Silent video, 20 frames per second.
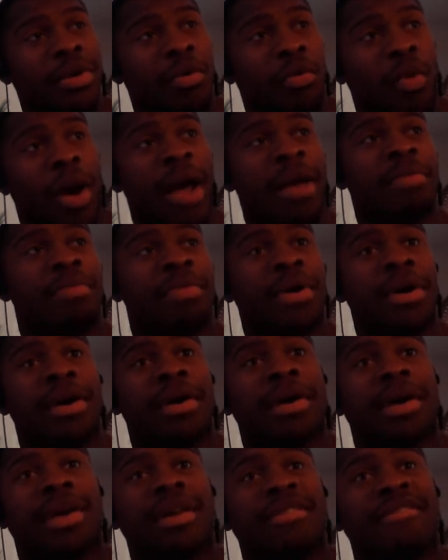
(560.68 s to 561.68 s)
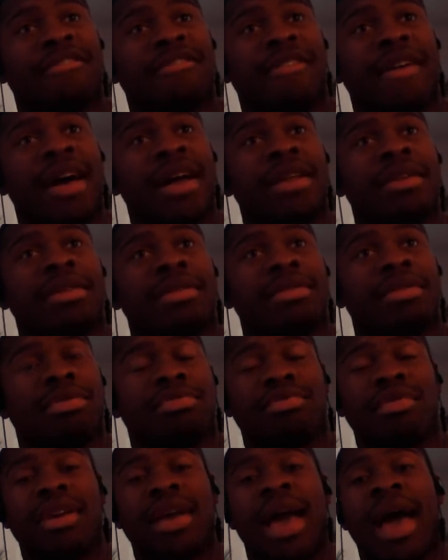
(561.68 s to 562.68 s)
Whitebeard can fight
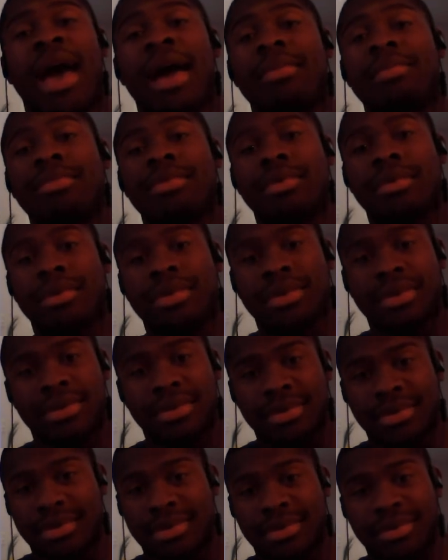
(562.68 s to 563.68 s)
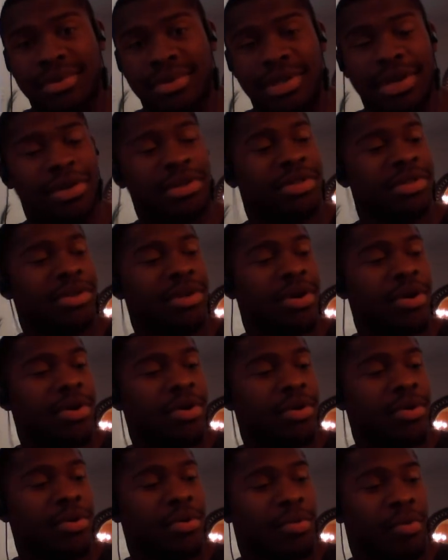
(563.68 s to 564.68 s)
3 admirals. There's
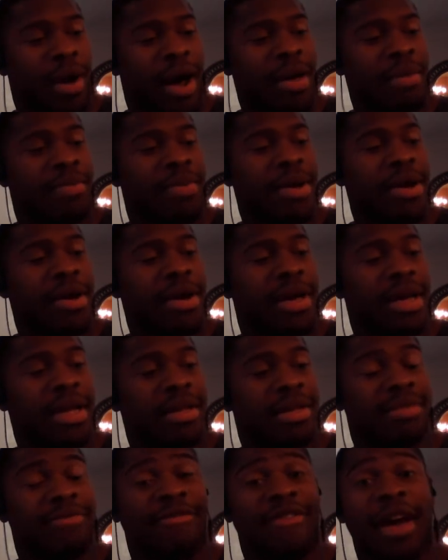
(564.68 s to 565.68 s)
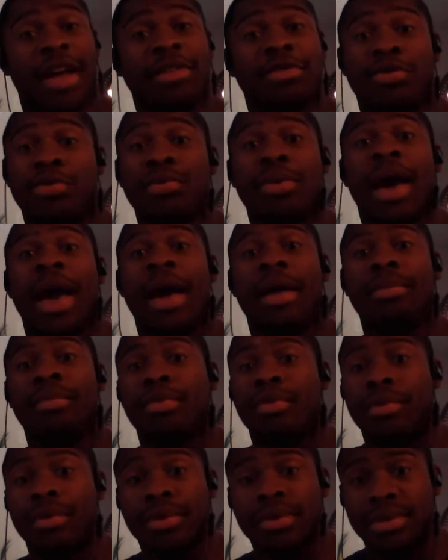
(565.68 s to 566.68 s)
no Whitebeard can fight 2
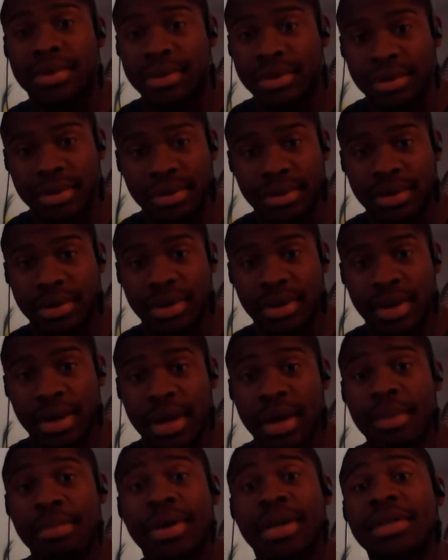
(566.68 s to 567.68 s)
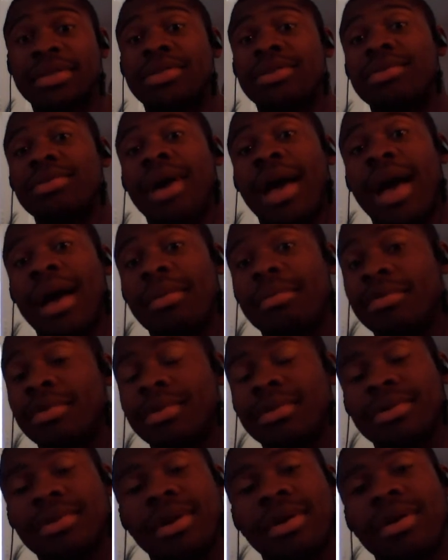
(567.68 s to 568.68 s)
admirals. Because 2
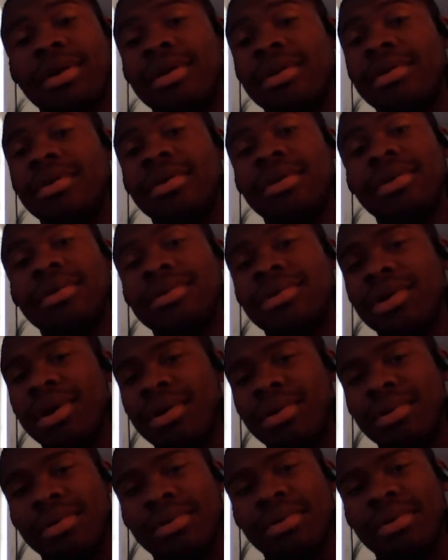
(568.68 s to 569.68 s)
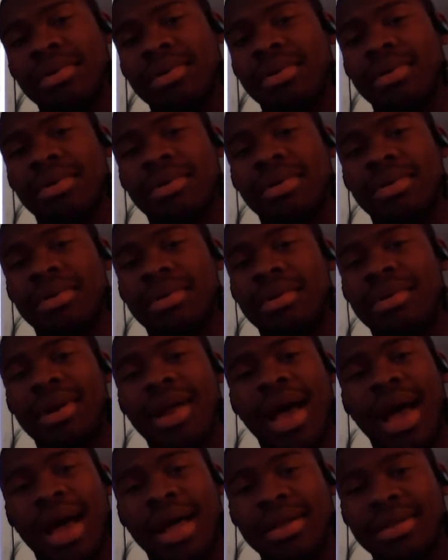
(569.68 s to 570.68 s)
admirals aren't no joke. They're
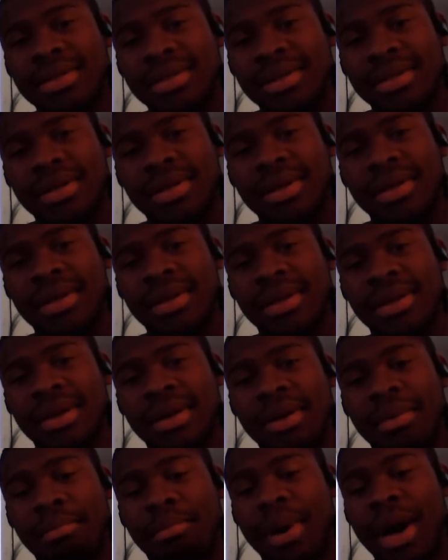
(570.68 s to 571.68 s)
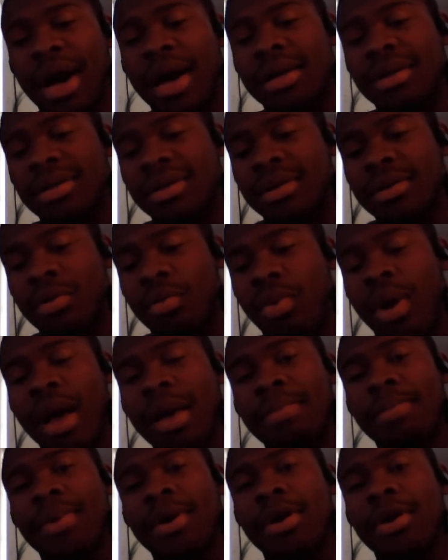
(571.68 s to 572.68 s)
not. But
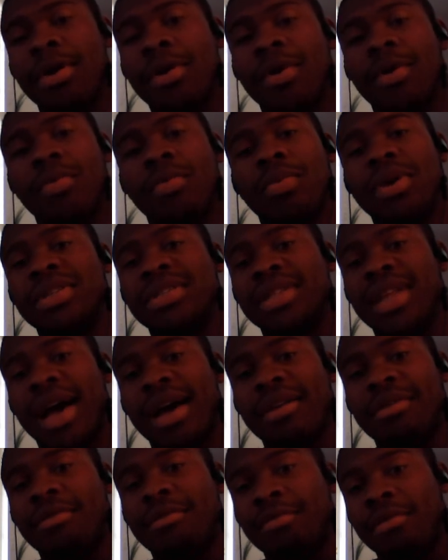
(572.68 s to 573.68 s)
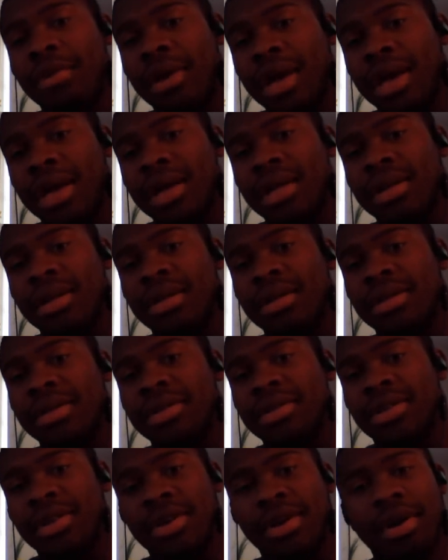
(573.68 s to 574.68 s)
Whitebeard was not afraid
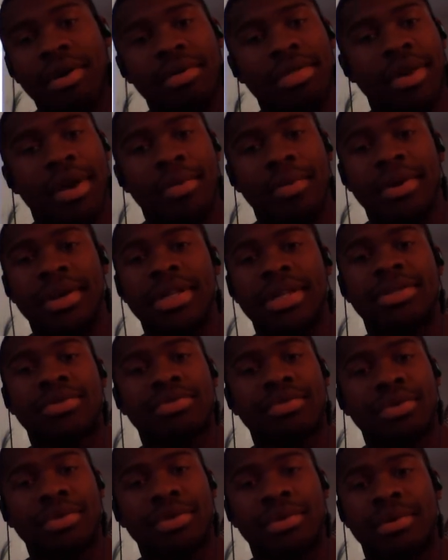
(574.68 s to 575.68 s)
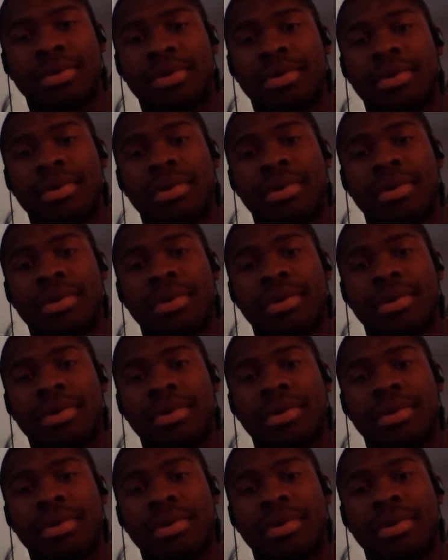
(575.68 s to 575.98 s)
to go there with his crew.